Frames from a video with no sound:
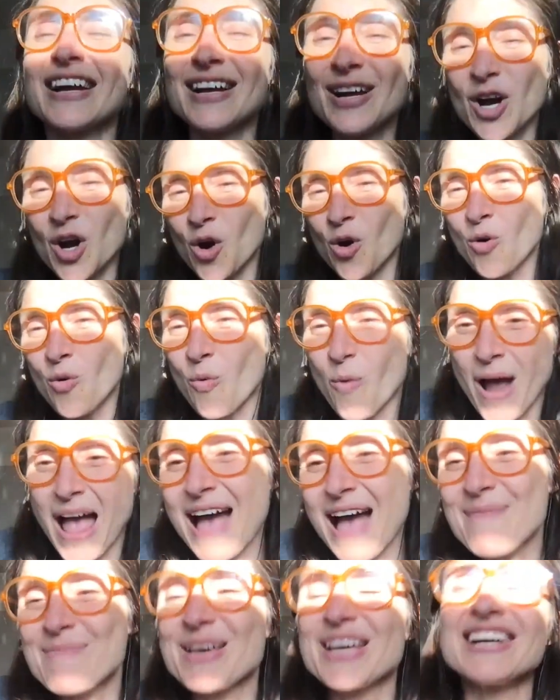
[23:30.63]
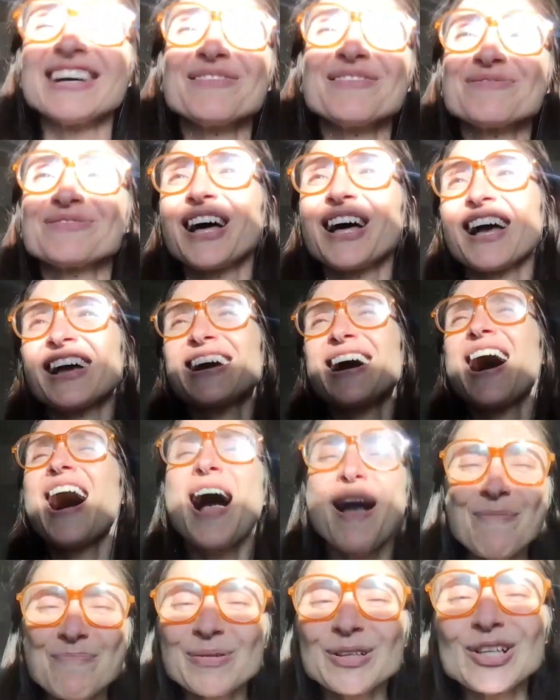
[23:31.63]
like whammy of like,
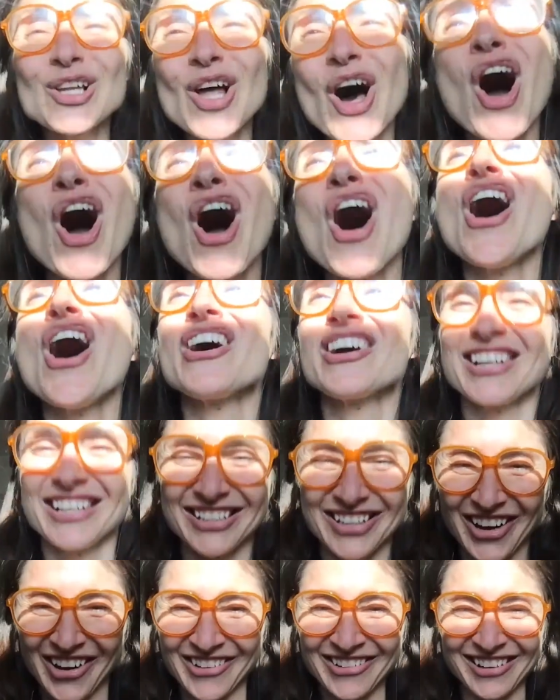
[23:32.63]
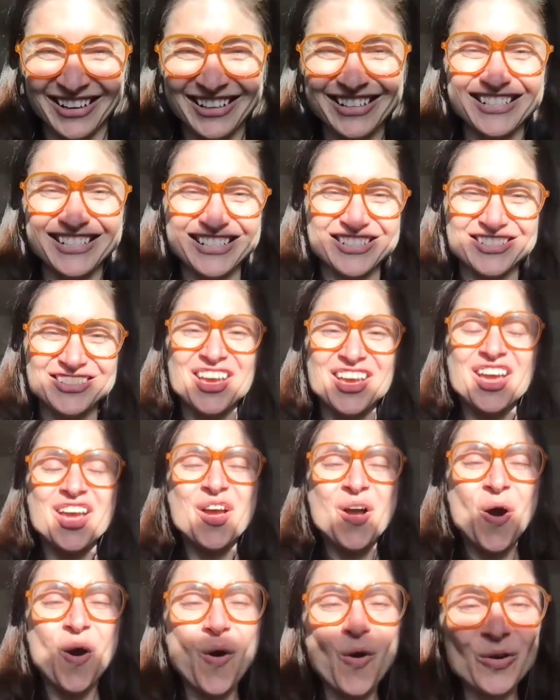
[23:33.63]
I belong,
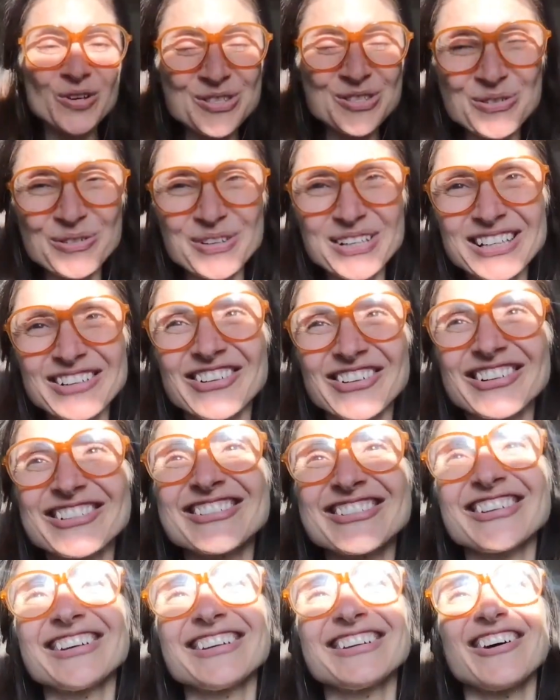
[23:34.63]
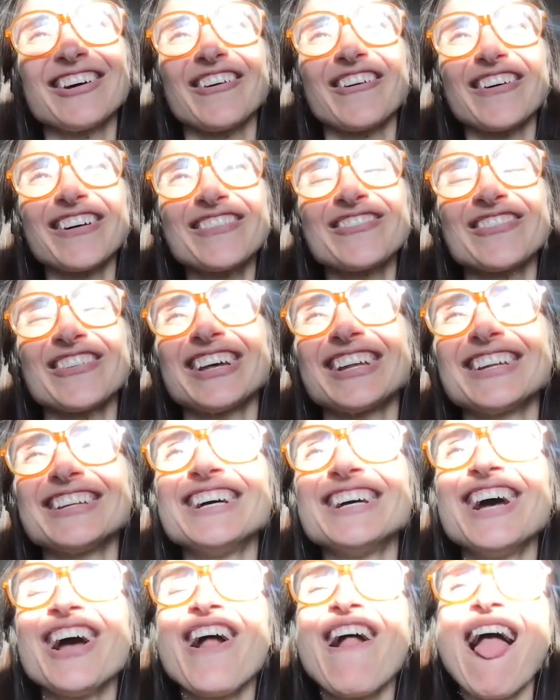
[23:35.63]
street urchin,
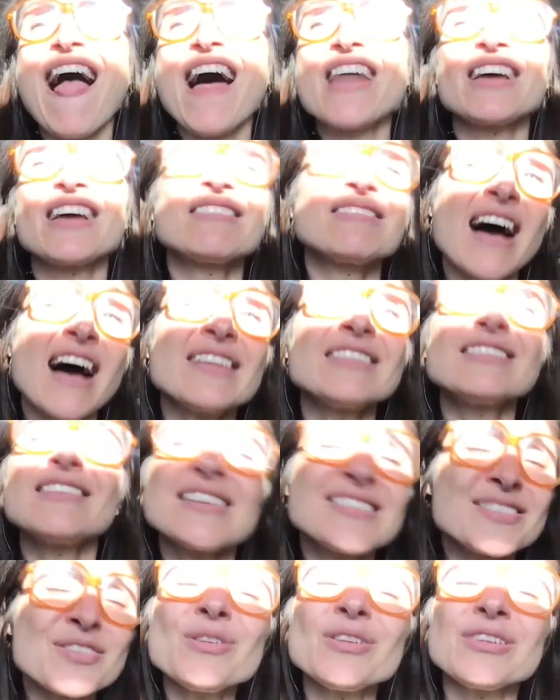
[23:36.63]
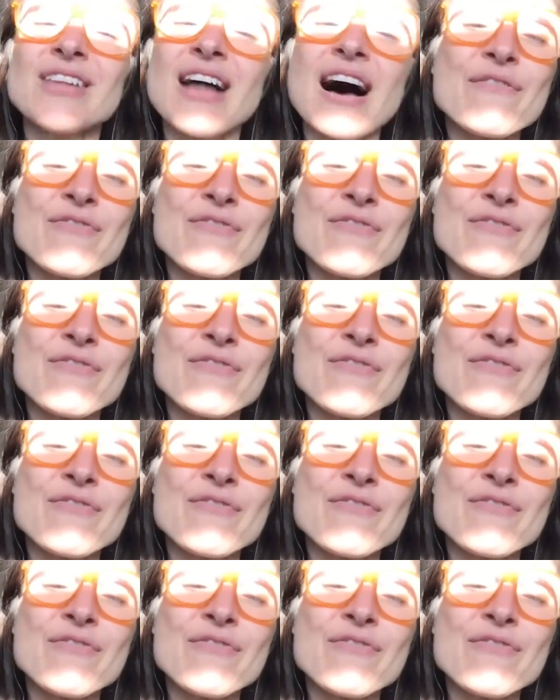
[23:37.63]
orphan. And I still